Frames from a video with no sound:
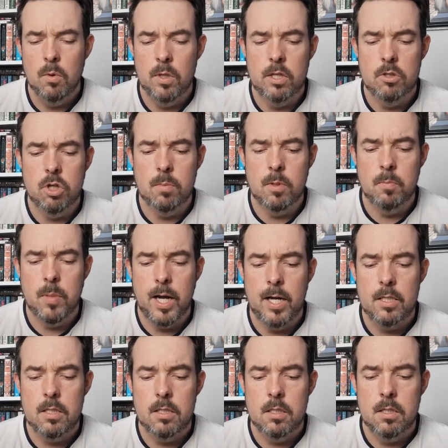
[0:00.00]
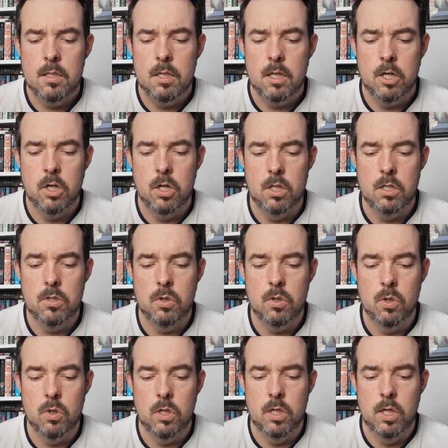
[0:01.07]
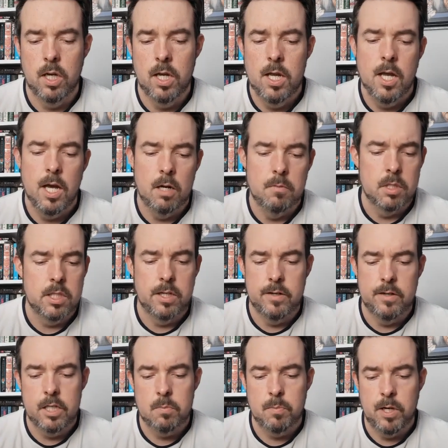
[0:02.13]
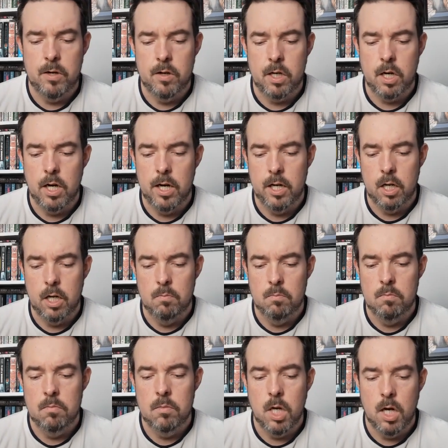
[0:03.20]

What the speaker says: With the troubled past, a cursed sword, and a mysterious spirit guiding him,